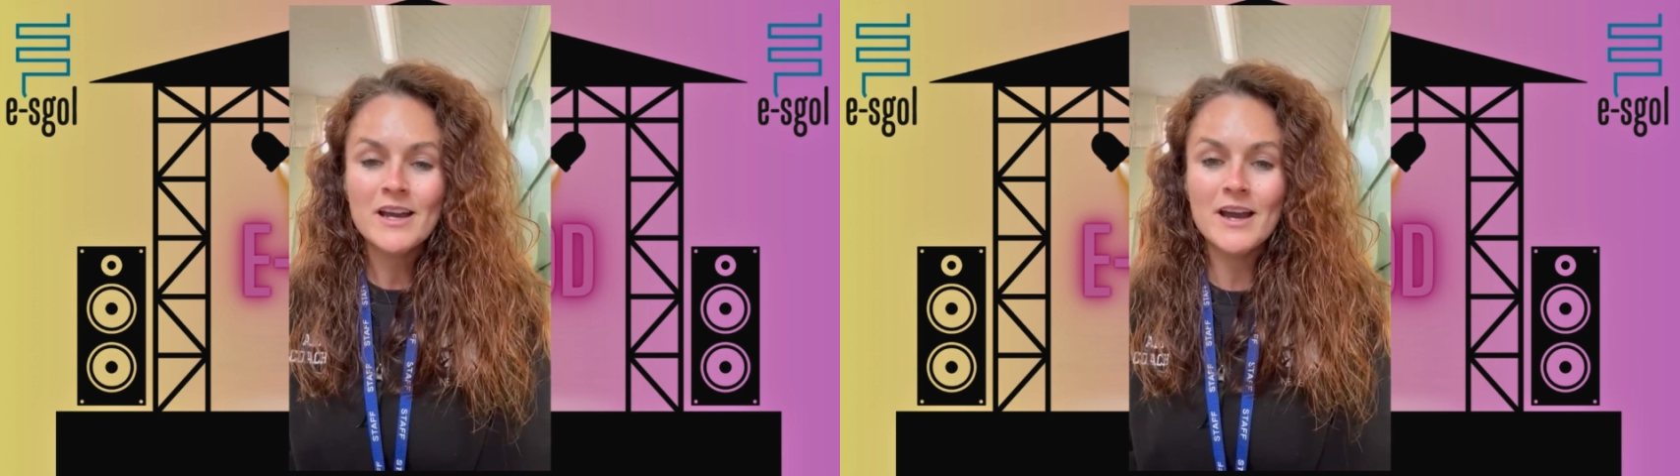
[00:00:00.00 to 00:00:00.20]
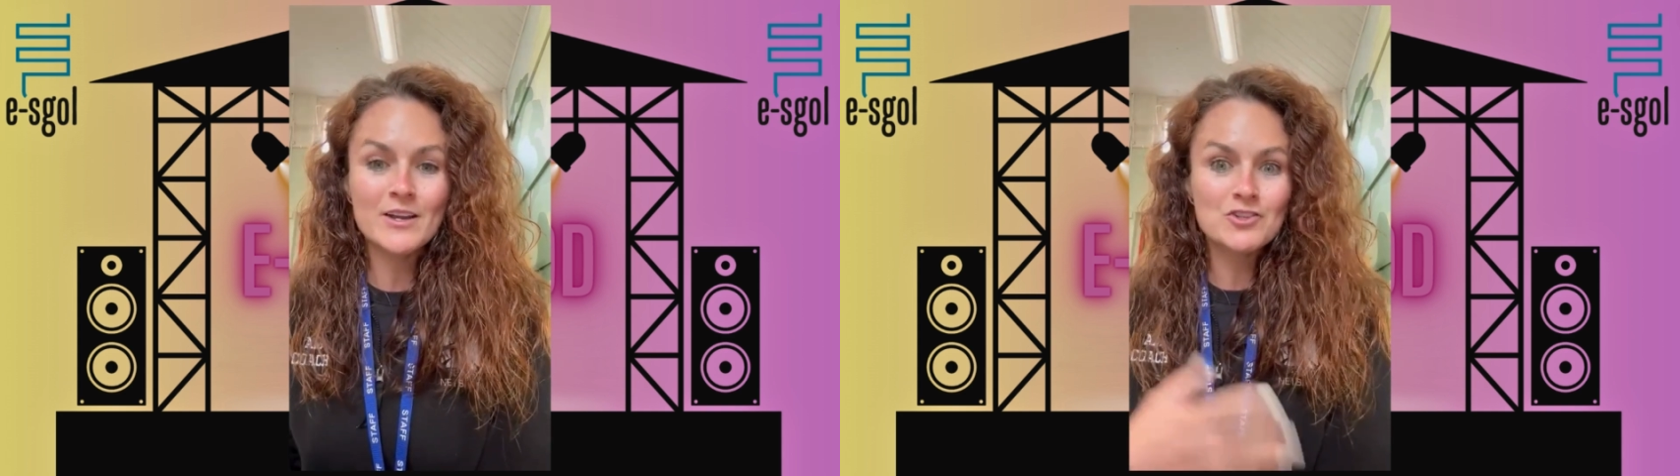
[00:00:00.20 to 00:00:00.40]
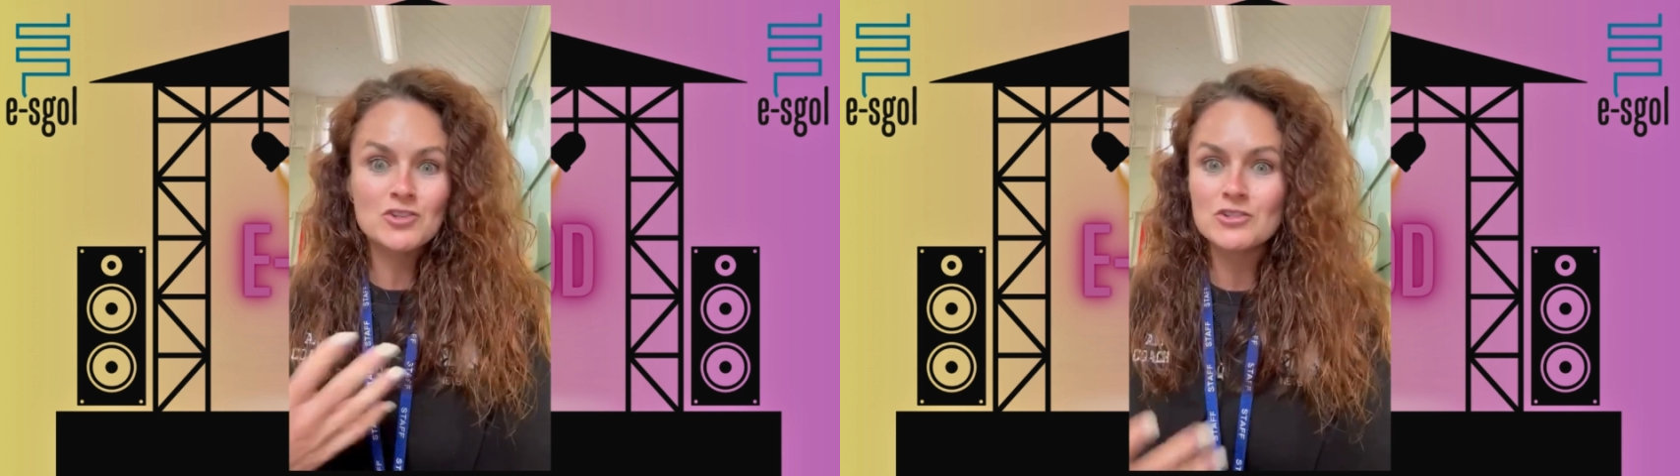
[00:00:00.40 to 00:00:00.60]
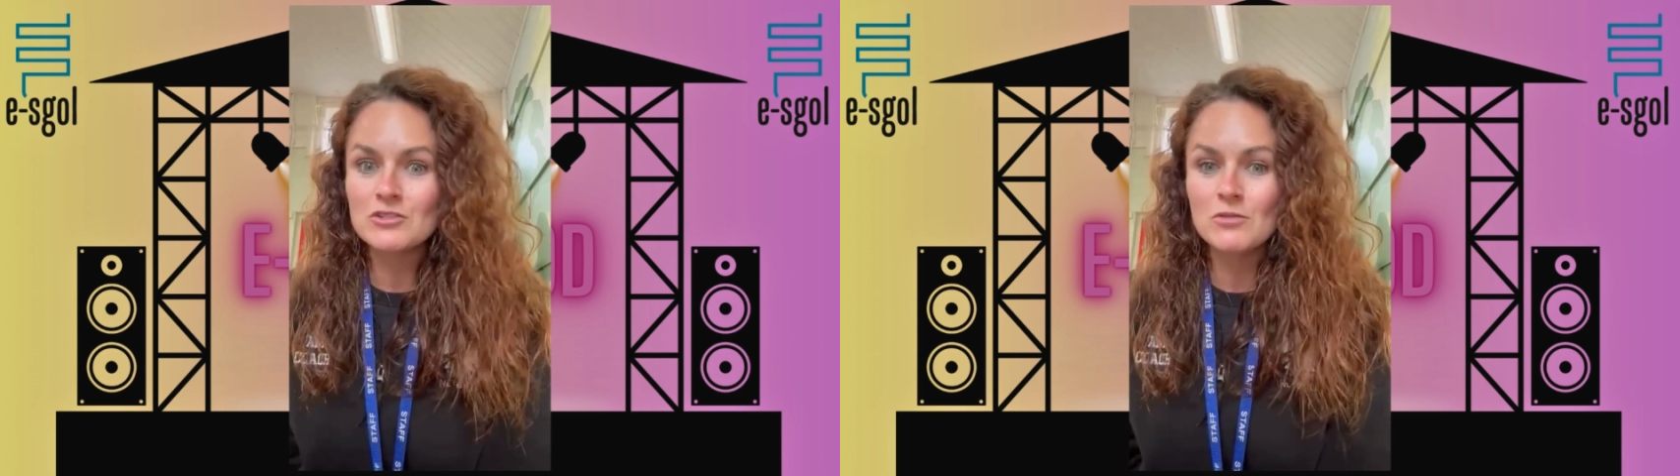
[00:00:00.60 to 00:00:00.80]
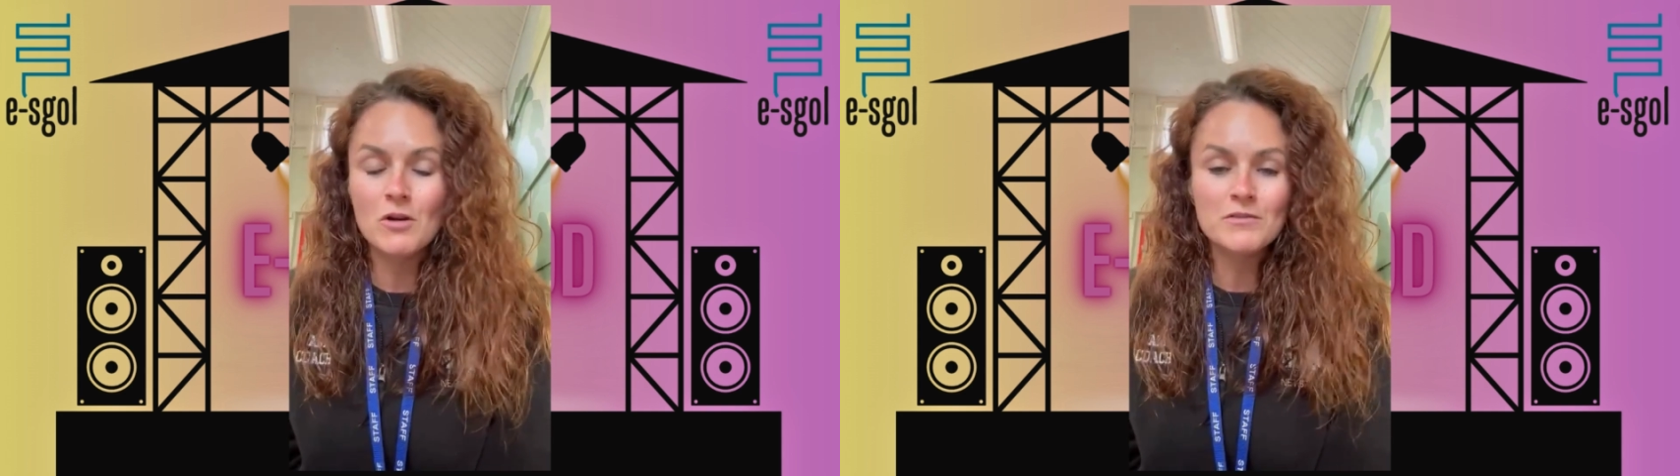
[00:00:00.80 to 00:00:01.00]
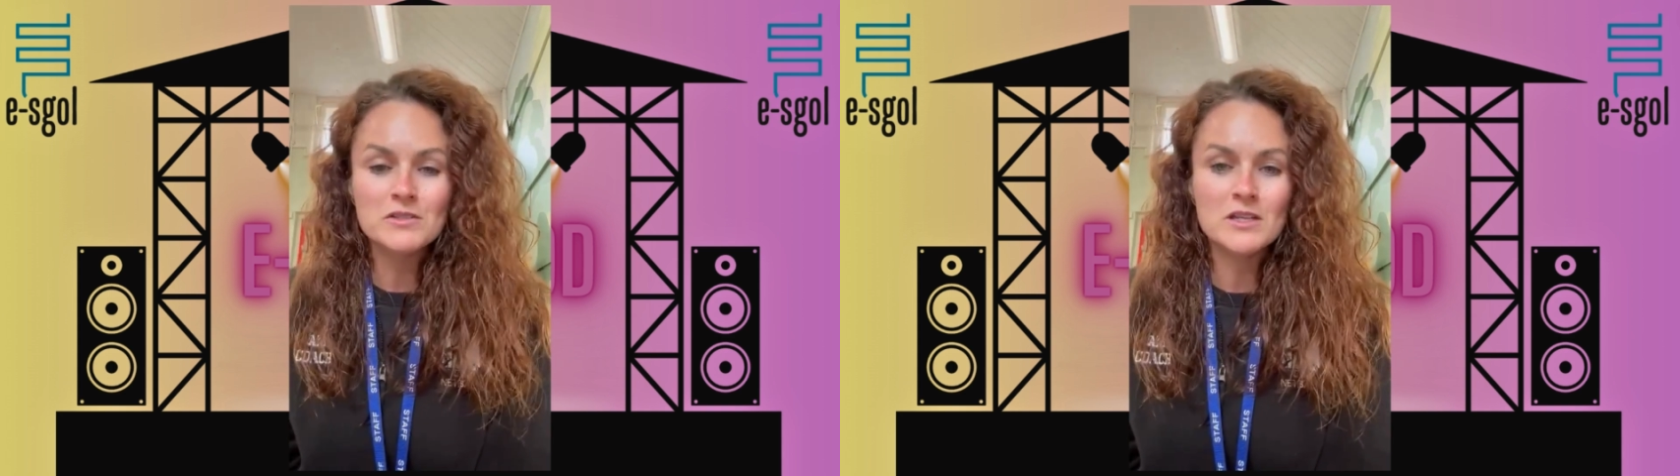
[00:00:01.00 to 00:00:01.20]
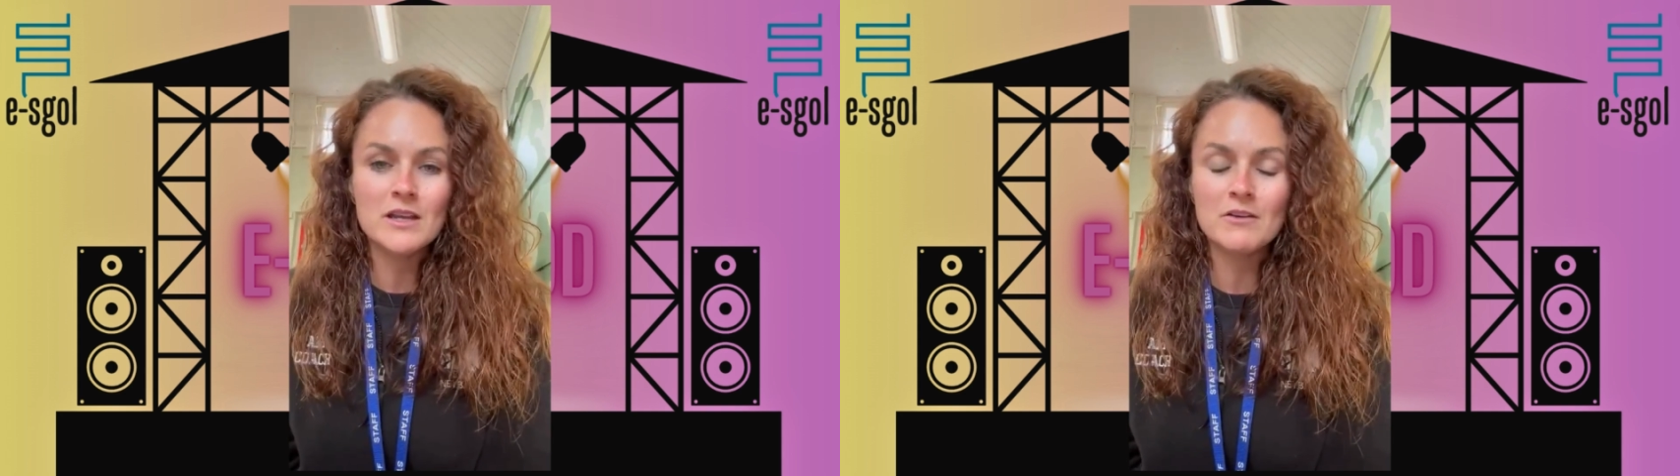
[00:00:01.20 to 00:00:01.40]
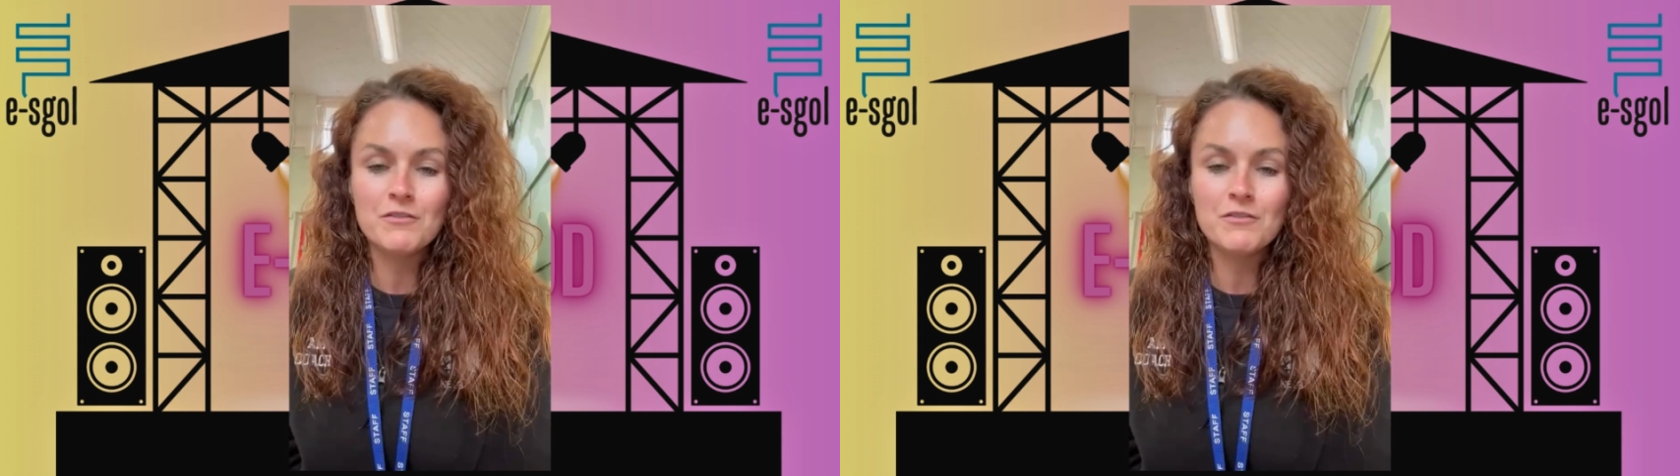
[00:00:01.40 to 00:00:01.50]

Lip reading: and children who obviously are